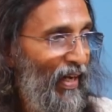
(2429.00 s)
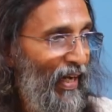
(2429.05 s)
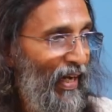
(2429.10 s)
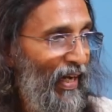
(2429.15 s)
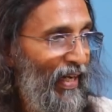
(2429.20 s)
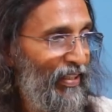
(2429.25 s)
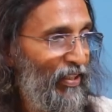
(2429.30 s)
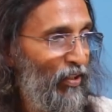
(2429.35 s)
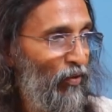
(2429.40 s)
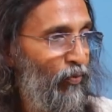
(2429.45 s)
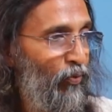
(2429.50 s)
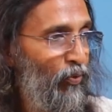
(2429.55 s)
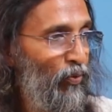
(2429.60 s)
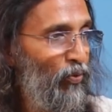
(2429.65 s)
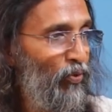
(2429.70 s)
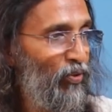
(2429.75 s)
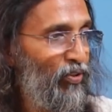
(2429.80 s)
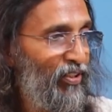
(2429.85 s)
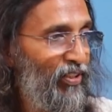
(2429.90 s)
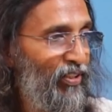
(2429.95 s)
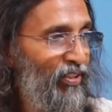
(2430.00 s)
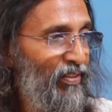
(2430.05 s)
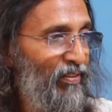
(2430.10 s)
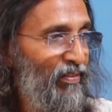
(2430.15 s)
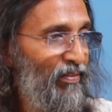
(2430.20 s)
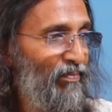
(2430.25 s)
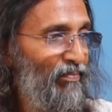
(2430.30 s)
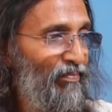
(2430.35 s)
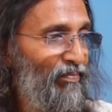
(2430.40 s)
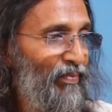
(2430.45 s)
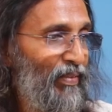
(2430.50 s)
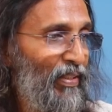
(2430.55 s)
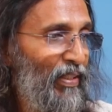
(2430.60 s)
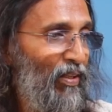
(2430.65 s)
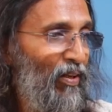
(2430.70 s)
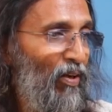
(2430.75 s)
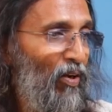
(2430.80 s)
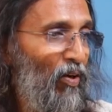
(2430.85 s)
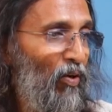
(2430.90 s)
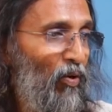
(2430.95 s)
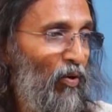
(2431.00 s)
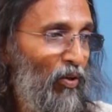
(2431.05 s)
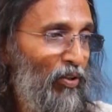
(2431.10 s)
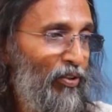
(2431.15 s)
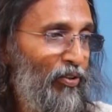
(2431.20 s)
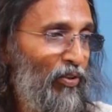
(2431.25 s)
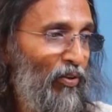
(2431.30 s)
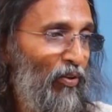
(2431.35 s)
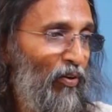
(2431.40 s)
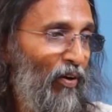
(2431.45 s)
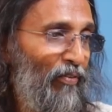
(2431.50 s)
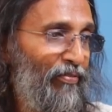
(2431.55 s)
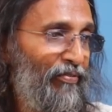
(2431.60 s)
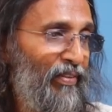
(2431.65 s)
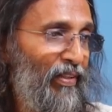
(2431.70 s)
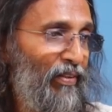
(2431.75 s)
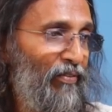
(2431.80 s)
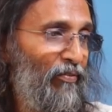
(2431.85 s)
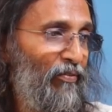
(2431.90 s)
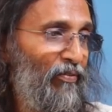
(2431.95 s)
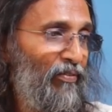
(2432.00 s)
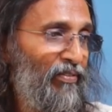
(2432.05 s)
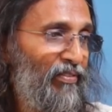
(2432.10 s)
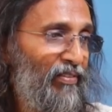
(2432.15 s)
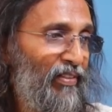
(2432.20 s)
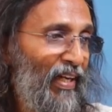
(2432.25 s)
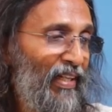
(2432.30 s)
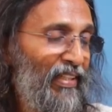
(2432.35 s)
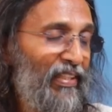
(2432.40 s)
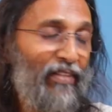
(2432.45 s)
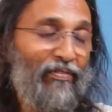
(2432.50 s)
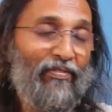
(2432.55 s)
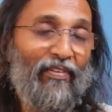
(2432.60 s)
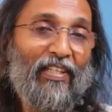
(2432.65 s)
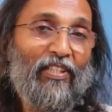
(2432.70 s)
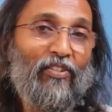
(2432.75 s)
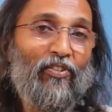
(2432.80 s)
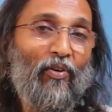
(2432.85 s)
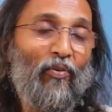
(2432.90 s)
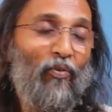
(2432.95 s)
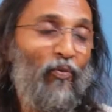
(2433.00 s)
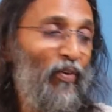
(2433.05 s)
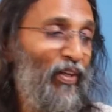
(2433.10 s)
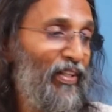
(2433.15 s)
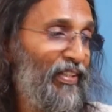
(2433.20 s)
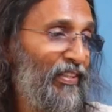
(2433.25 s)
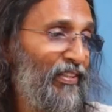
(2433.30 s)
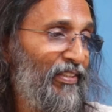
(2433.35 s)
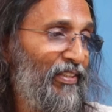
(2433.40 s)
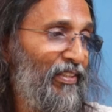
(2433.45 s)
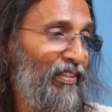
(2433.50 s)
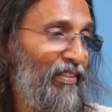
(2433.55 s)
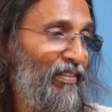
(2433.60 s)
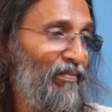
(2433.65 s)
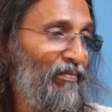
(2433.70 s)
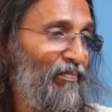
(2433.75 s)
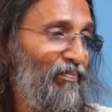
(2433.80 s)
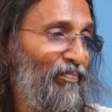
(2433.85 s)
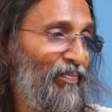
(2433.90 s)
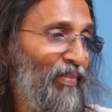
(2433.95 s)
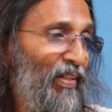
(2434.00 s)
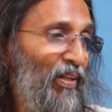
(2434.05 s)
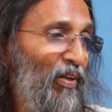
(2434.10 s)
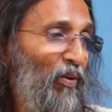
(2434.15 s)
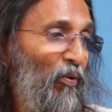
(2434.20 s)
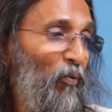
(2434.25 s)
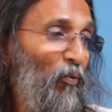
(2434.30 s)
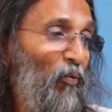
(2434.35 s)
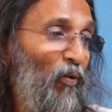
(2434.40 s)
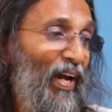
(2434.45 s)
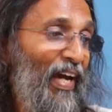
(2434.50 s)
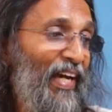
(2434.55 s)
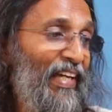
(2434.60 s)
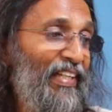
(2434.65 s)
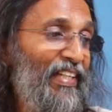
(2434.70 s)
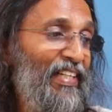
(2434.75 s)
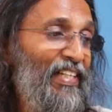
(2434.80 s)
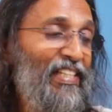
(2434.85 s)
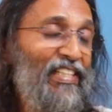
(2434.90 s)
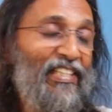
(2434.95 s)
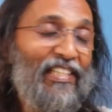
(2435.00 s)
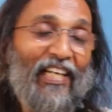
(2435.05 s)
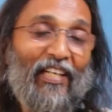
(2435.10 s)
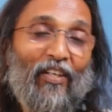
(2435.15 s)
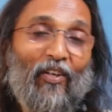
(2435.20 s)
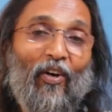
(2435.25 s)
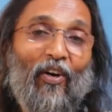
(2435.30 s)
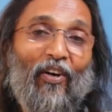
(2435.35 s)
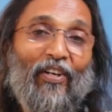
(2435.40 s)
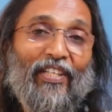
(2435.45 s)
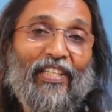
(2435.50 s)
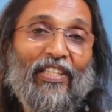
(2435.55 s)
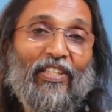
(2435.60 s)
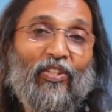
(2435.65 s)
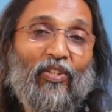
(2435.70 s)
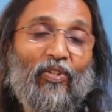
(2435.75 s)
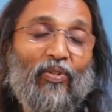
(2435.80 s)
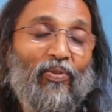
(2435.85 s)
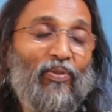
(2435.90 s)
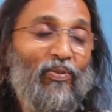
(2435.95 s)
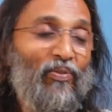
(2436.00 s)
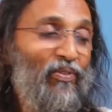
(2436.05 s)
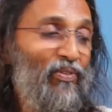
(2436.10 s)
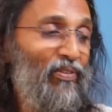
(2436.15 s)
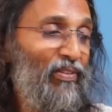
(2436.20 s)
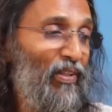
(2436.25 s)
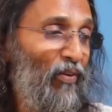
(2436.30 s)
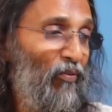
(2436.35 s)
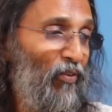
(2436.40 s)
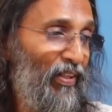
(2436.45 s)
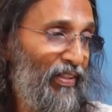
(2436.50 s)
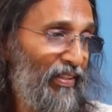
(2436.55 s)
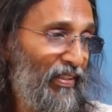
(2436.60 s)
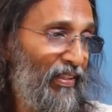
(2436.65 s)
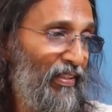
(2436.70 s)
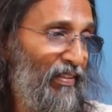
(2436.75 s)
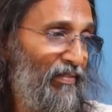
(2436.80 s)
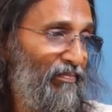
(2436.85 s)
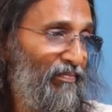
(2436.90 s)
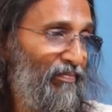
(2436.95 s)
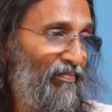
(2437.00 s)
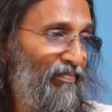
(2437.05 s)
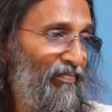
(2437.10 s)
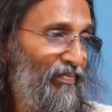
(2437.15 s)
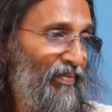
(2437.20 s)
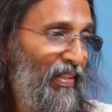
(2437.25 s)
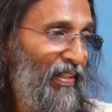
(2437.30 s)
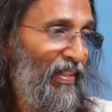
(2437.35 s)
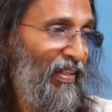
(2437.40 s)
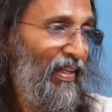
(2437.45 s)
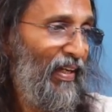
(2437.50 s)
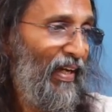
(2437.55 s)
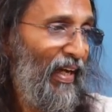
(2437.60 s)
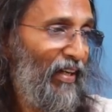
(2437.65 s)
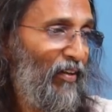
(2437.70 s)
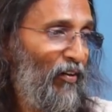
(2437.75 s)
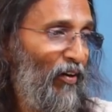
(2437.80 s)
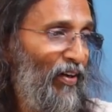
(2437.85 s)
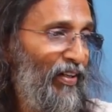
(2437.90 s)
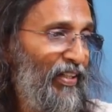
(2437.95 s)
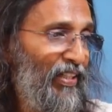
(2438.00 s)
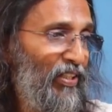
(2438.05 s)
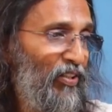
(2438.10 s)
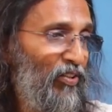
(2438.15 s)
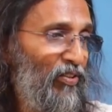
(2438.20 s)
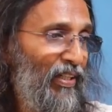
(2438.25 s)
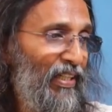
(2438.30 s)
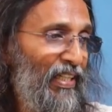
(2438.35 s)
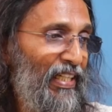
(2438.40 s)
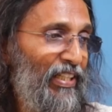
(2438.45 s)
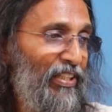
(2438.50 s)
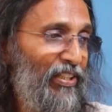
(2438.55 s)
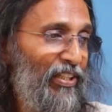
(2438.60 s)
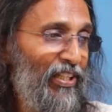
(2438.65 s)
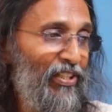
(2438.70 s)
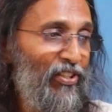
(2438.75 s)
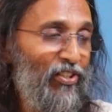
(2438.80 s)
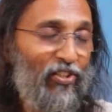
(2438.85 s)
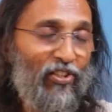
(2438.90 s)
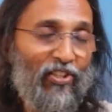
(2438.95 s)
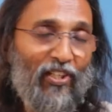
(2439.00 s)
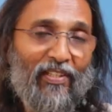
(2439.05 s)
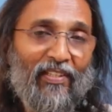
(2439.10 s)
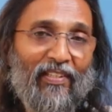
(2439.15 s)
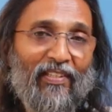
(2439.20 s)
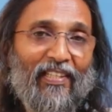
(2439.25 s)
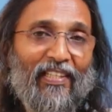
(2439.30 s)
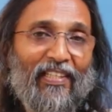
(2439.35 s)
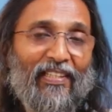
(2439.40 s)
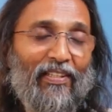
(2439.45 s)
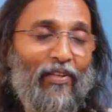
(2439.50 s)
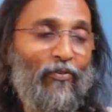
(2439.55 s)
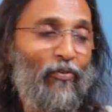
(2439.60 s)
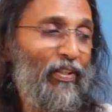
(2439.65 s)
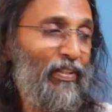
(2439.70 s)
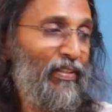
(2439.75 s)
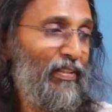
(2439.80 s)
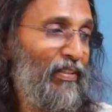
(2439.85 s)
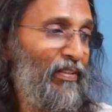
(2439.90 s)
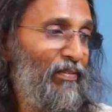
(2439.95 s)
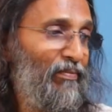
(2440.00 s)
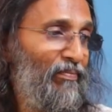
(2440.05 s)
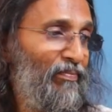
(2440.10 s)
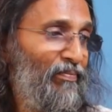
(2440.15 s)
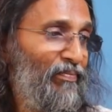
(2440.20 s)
And the fruit also of the sacrifice of works varies according to the work, according to the intention in the work,